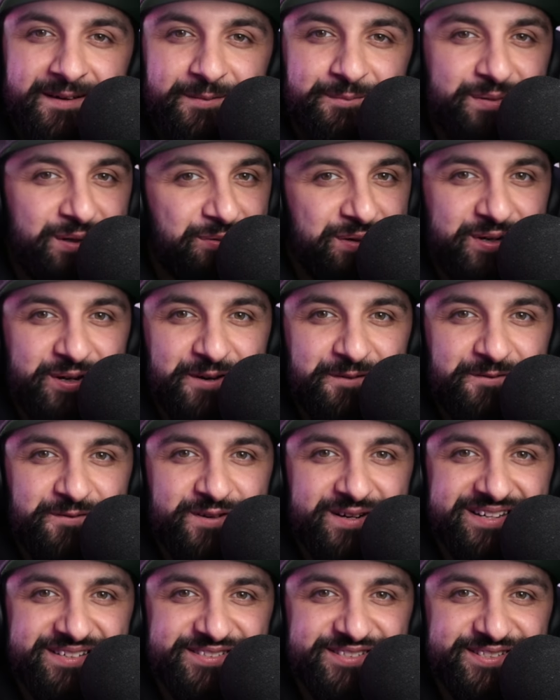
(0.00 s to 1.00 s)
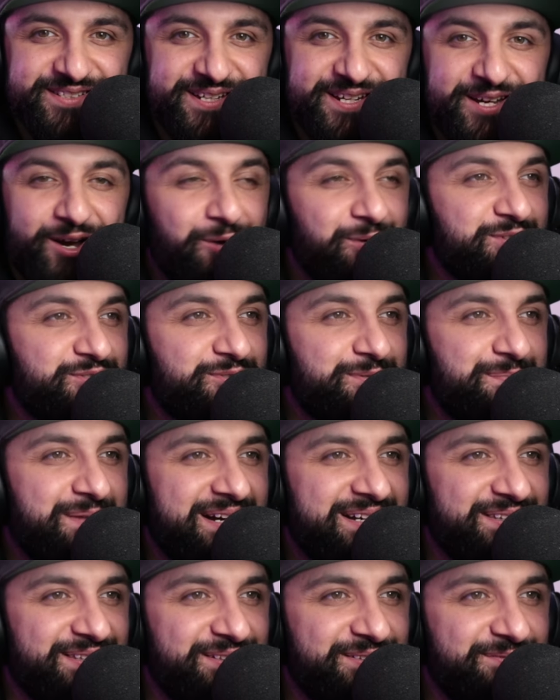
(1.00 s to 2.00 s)
but we're not friends. And I always
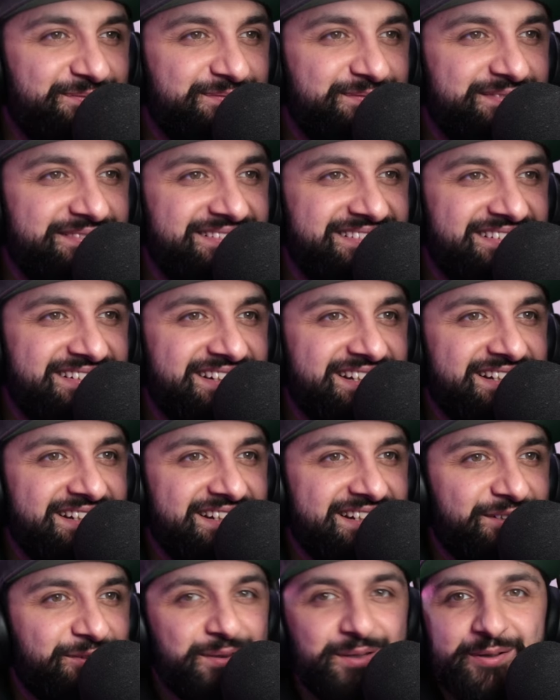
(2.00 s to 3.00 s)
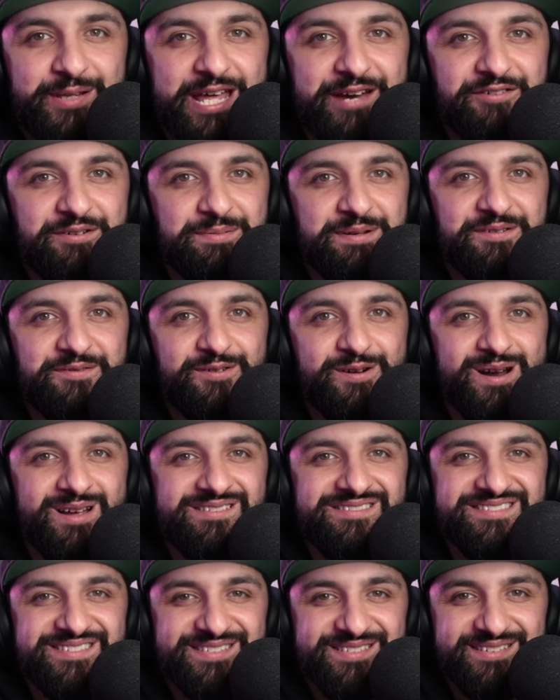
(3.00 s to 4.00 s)
remind them, we will never be
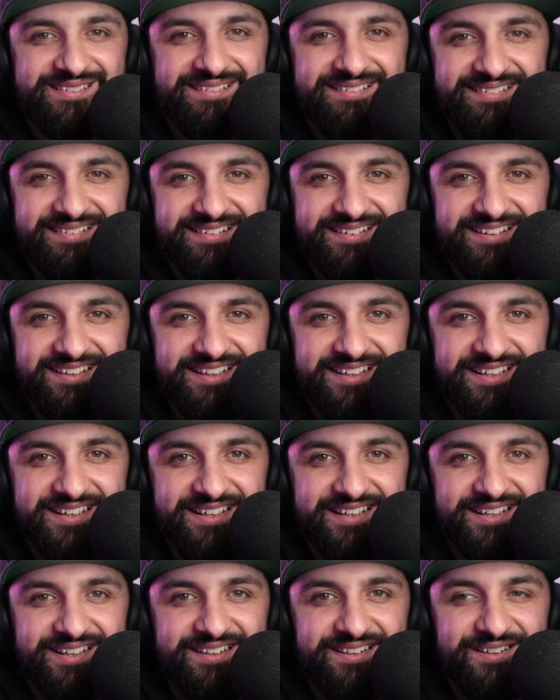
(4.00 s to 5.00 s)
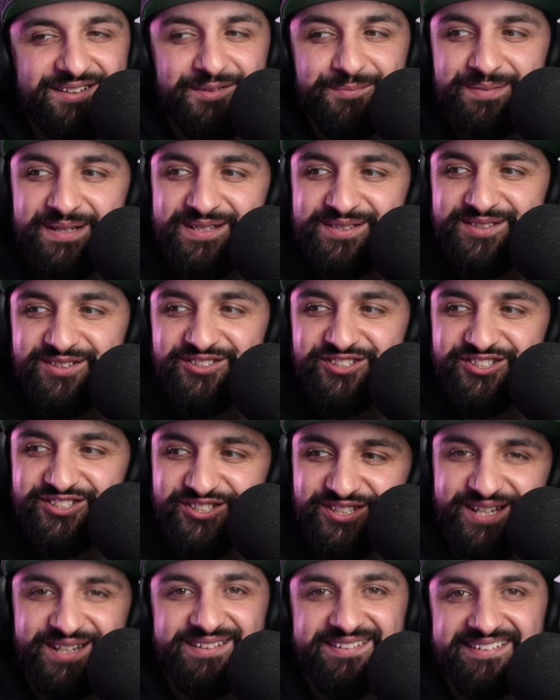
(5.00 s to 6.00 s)
friends. You piece of
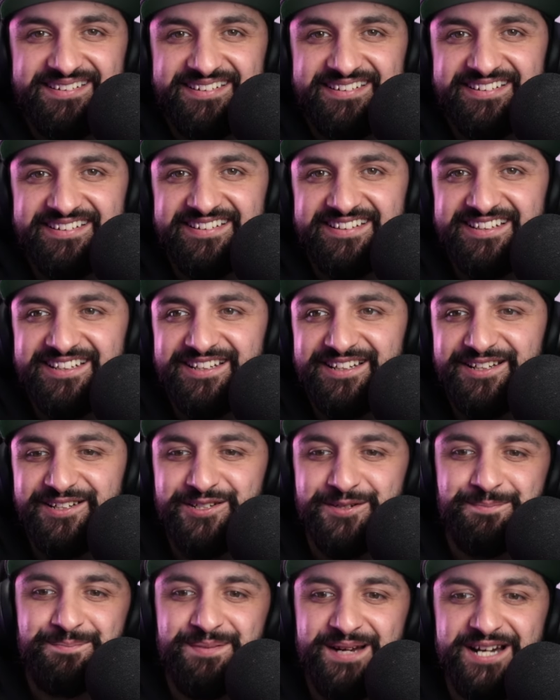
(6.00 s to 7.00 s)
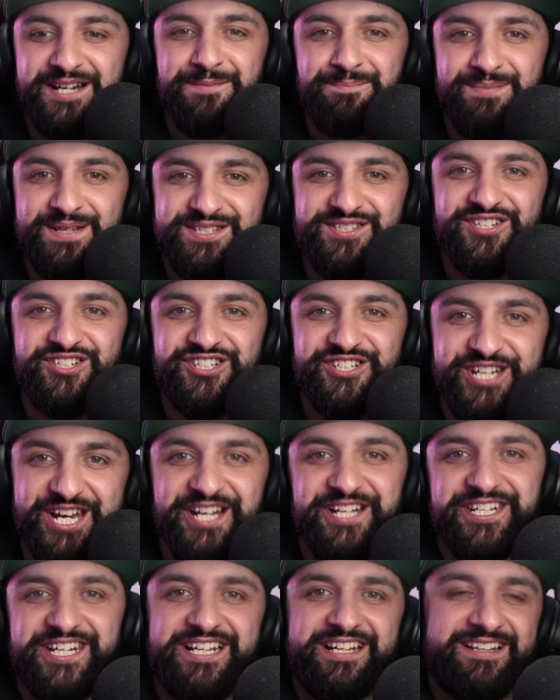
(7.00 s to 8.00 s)
shit. You bloody piece of
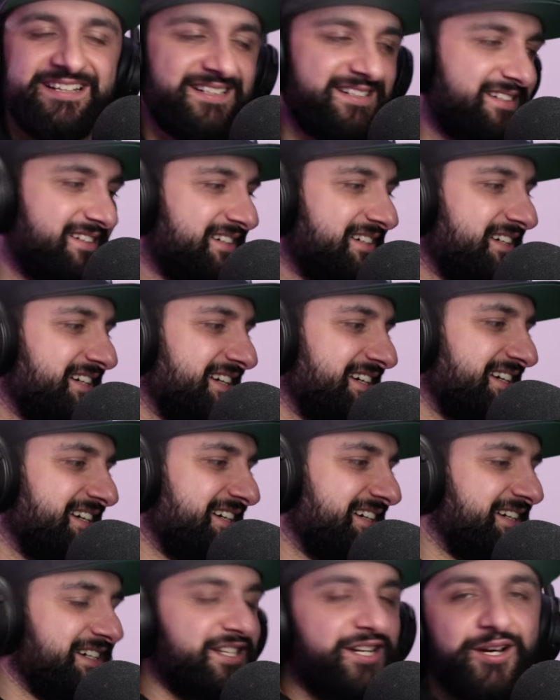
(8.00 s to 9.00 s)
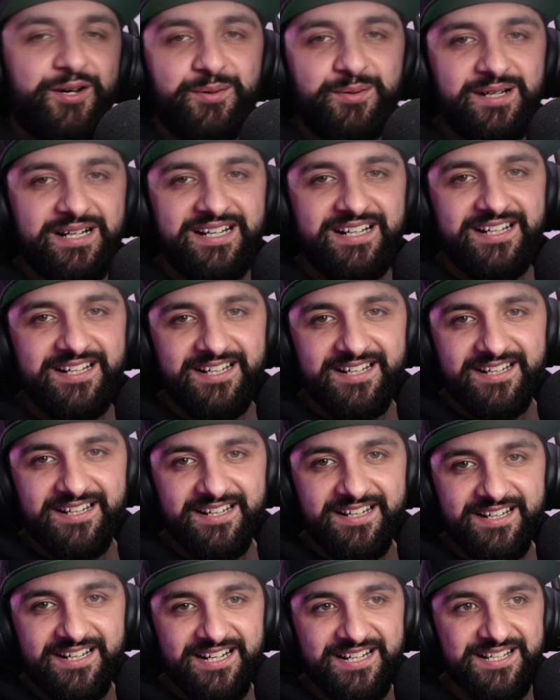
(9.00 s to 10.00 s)
shit. You know, uh,
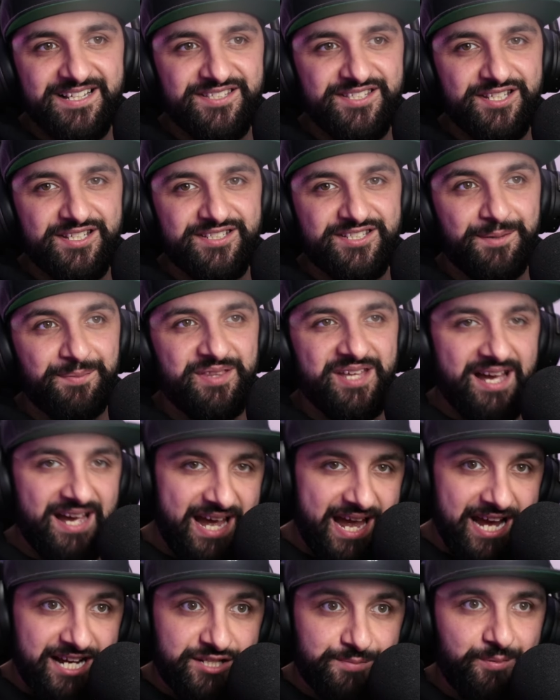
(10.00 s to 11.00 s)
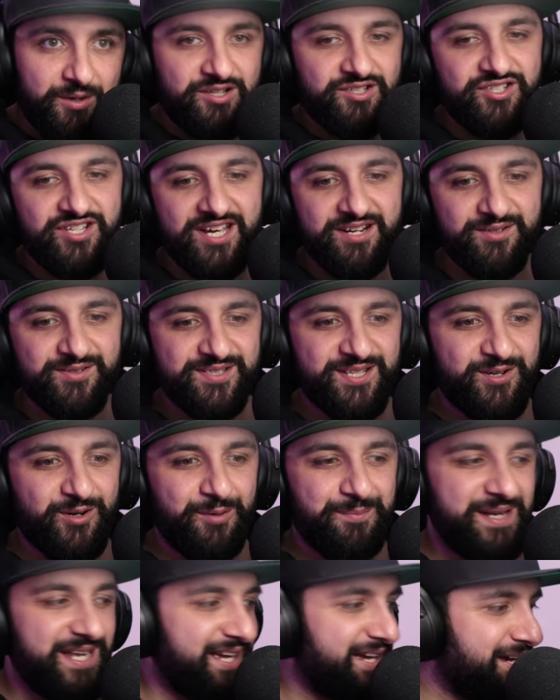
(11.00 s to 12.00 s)
uh some of the Xbox channels, they
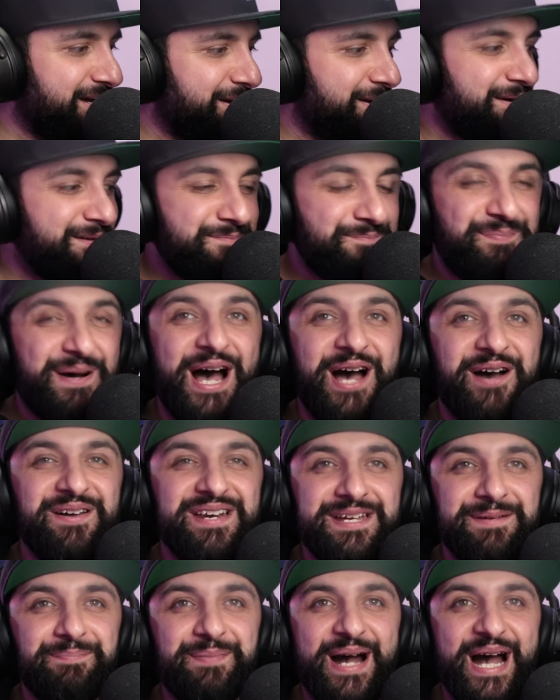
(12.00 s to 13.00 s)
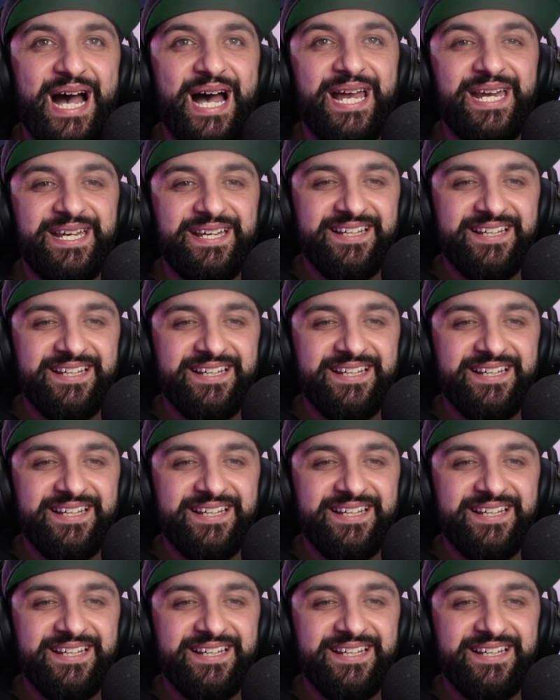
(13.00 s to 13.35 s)
call me Pony Bot.